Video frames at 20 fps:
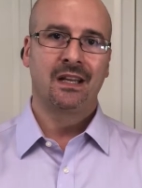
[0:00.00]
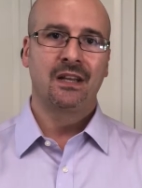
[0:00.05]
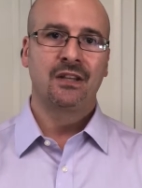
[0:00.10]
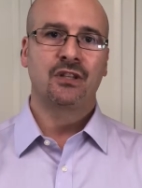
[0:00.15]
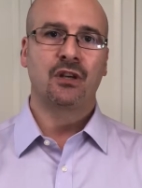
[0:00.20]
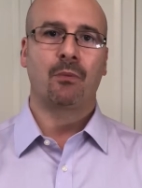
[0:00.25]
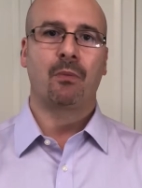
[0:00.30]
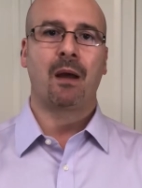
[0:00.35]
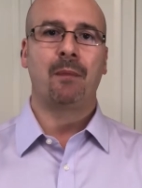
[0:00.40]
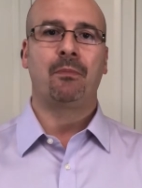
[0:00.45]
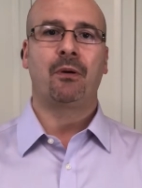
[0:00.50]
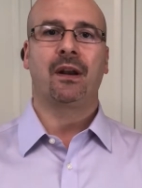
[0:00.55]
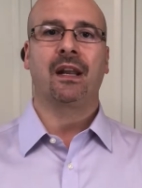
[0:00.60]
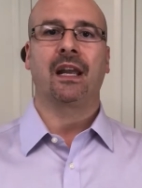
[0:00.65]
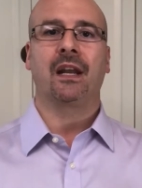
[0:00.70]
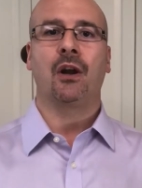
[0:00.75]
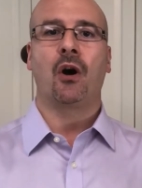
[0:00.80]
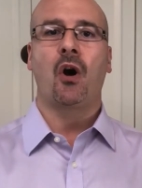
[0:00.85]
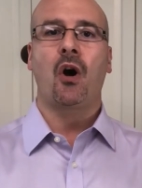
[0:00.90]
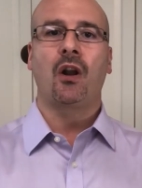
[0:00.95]
So by
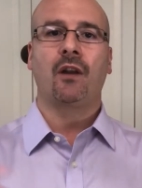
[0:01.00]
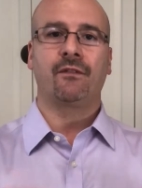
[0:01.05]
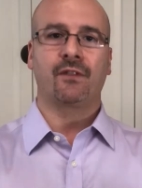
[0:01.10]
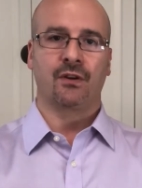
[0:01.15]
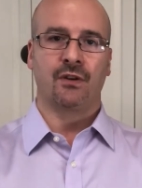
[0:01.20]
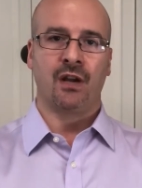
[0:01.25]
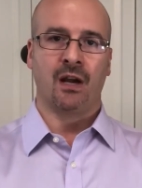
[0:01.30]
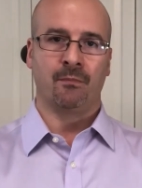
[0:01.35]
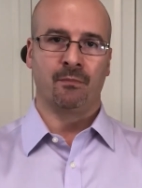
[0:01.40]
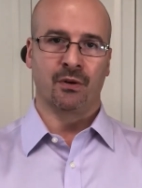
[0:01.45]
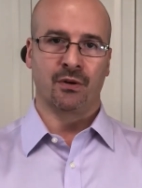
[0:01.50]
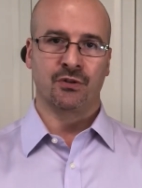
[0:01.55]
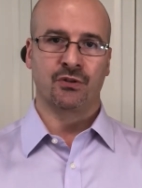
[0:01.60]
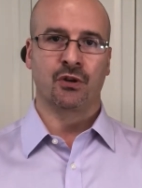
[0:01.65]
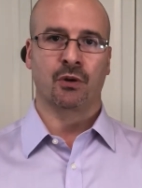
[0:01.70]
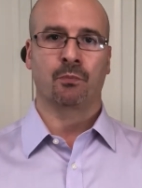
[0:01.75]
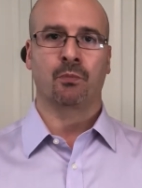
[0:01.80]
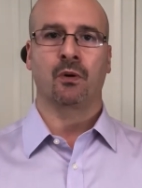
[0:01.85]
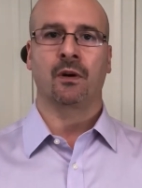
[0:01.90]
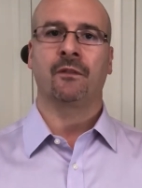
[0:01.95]
putting in all of your numbers,
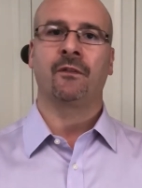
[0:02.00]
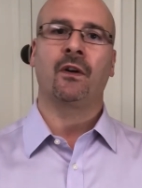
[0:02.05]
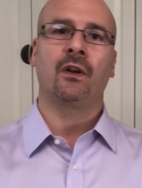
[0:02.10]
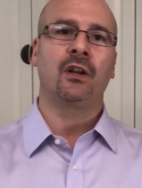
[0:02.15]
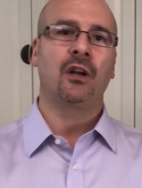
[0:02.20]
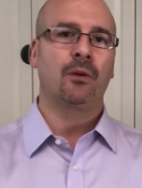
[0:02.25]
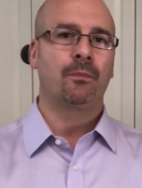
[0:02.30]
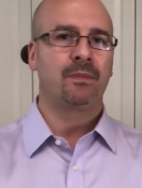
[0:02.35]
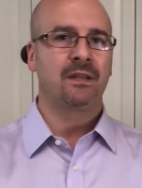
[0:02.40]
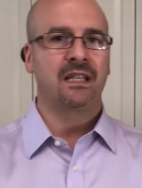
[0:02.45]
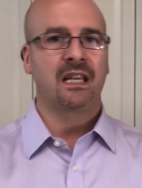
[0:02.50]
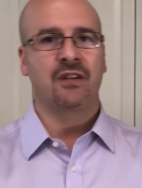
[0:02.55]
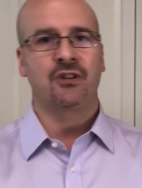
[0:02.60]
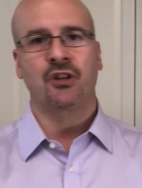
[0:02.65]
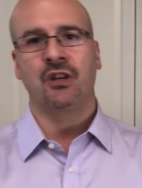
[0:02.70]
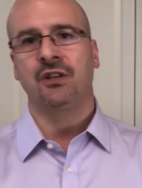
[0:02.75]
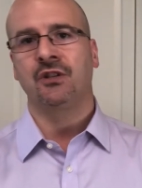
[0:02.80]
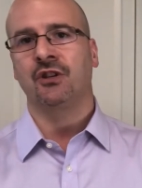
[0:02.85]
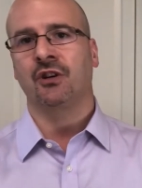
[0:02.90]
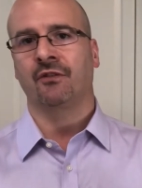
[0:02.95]
your portfolio
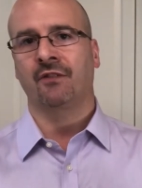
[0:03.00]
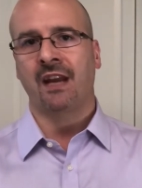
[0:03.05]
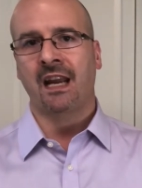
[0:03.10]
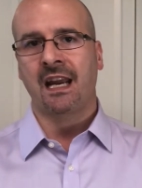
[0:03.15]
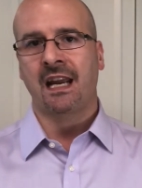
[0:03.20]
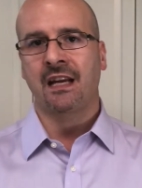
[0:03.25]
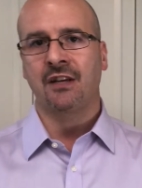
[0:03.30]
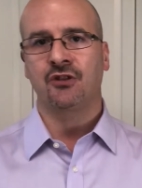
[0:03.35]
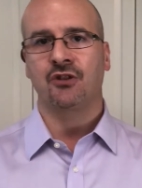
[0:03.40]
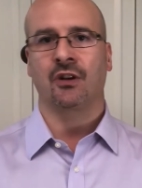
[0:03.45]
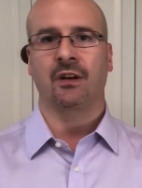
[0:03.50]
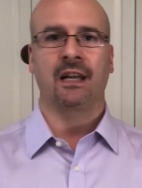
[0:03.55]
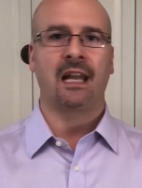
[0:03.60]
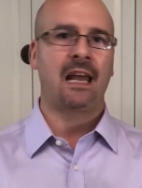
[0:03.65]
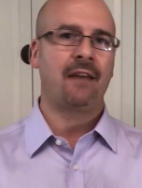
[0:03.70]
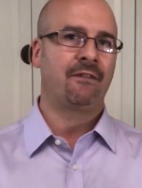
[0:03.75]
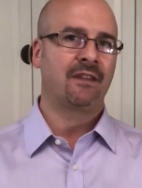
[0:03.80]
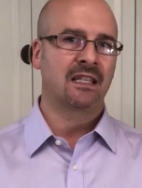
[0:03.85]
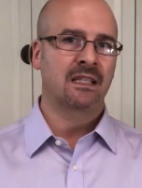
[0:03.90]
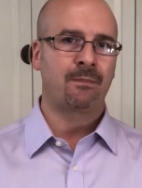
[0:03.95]
positions, your age, your
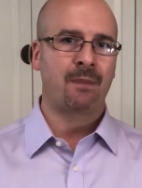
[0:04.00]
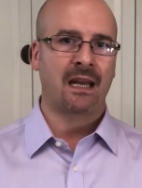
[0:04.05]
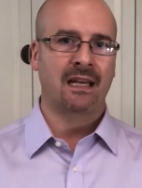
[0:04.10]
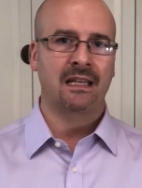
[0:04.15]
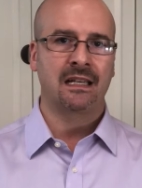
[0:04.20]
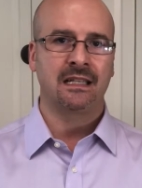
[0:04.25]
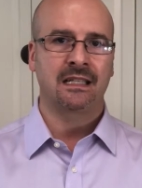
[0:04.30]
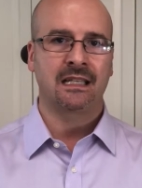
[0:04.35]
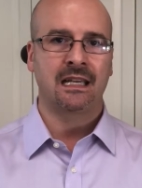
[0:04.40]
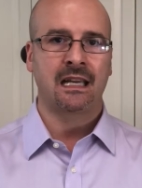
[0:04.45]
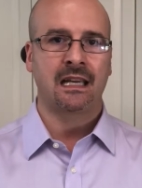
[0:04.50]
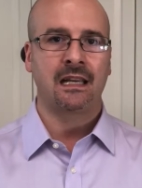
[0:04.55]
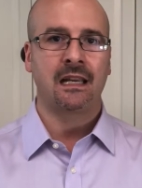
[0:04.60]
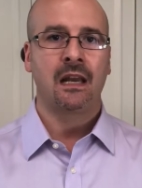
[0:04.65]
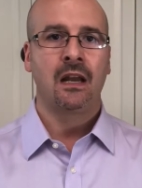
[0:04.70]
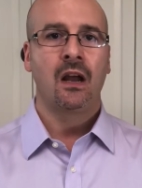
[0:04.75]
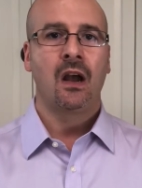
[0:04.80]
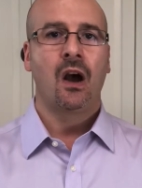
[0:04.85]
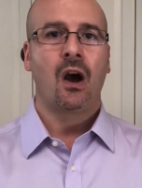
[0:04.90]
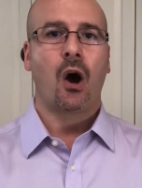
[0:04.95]
life expectancy,
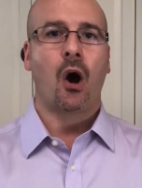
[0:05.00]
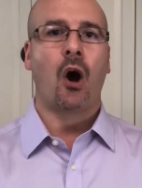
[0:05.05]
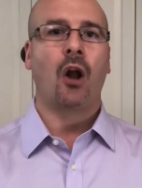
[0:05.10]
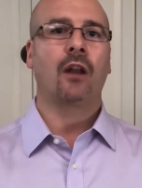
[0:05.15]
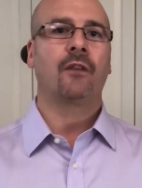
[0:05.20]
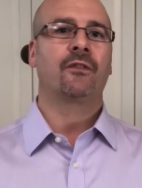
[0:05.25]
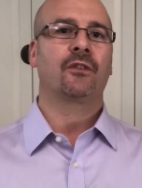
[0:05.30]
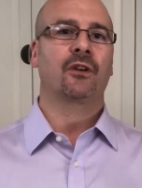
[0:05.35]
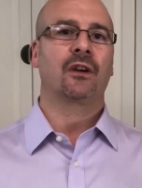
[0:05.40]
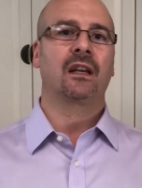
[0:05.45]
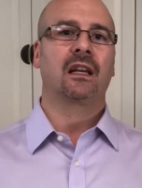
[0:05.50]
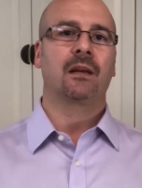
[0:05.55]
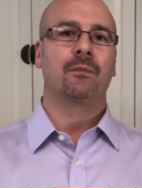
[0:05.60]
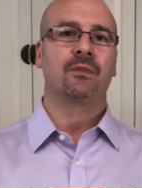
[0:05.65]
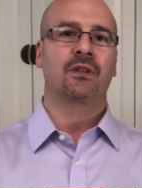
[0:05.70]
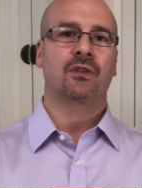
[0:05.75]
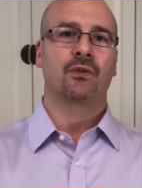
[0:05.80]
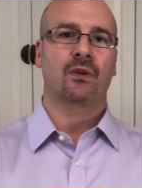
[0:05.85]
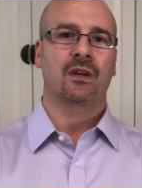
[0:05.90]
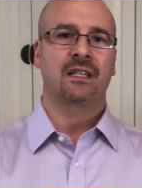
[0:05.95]
all of your
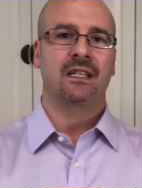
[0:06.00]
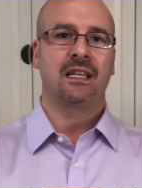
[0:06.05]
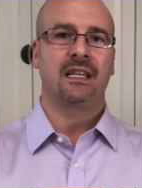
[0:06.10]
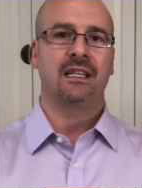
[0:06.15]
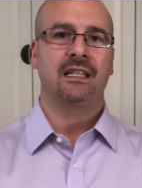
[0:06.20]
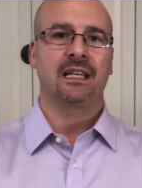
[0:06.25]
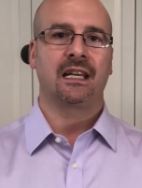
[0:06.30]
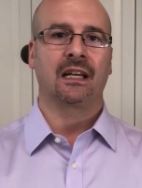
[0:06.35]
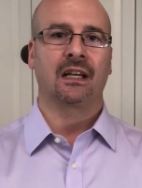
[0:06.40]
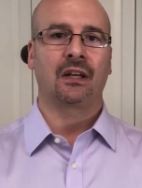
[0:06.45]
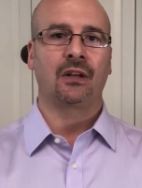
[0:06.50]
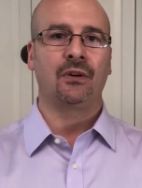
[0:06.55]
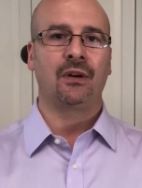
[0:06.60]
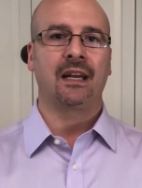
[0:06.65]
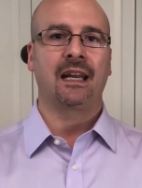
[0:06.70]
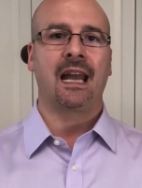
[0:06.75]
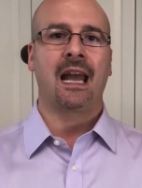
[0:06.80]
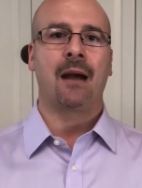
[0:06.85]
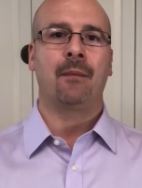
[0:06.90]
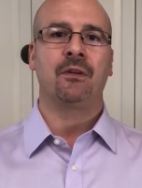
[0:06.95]
income sources,
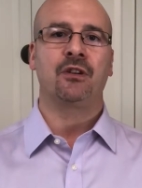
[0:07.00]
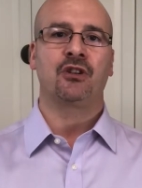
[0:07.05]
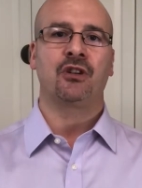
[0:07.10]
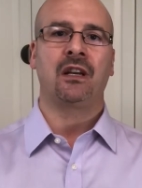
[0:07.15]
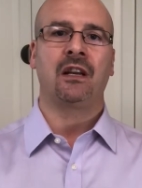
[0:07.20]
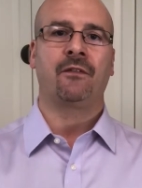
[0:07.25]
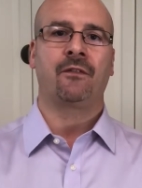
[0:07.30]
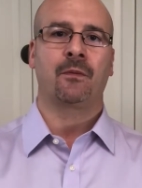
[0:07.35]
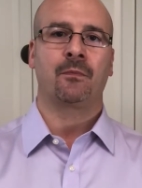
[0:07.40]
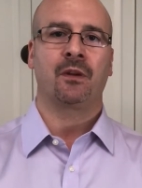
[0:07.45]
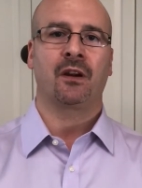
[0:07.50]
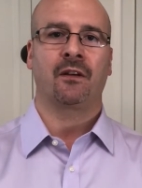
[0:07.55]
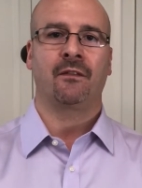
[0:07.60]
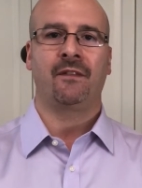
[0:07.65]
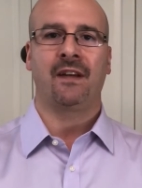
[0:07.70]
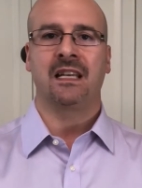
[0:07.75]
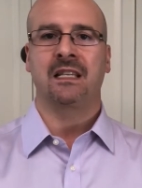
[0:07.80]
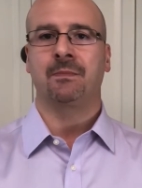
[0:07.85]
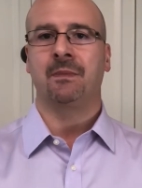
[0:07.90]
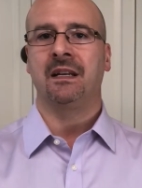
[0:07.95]
including how much you need from your
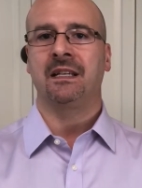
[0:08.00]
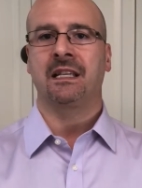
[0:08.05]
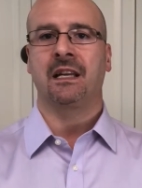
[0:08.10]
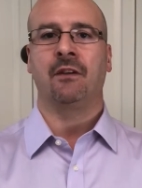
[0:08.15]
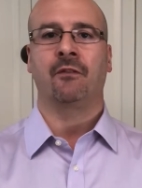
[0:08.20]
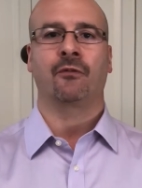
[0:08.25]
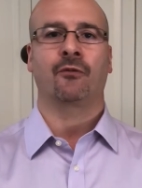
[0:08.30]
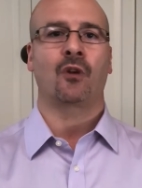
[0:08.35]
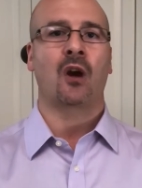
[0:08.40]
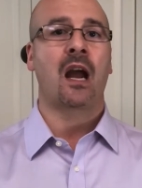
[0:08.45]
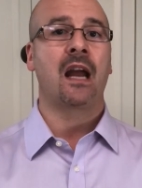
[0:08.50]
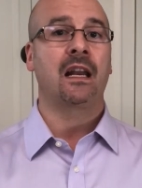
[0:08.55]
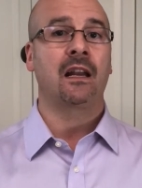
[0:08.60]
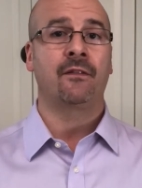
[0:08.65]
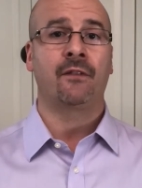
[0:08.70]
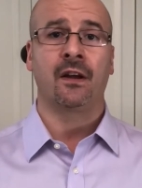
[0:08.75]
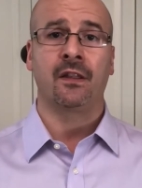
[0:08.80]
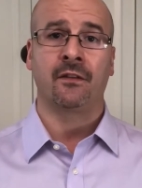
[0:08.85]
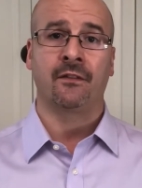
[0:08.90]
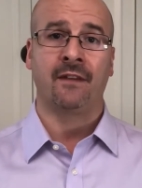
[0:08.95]
investments and a variety
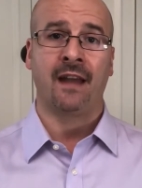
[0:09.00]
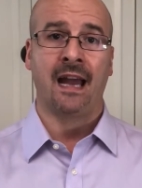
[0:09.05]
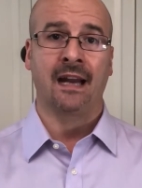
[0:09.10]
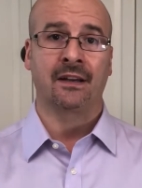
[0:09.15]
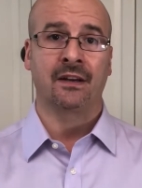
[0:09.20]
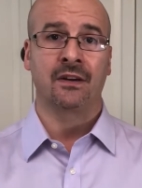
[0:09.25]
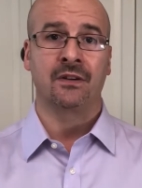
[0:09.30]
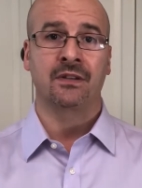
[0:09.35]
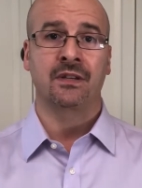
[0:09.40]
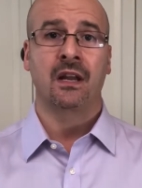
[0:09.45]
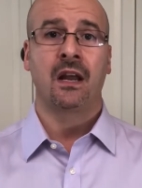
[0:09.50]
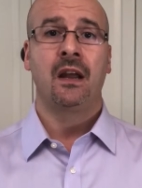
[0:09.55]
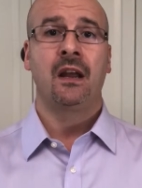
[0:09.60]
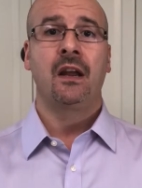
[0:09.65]
of other factors,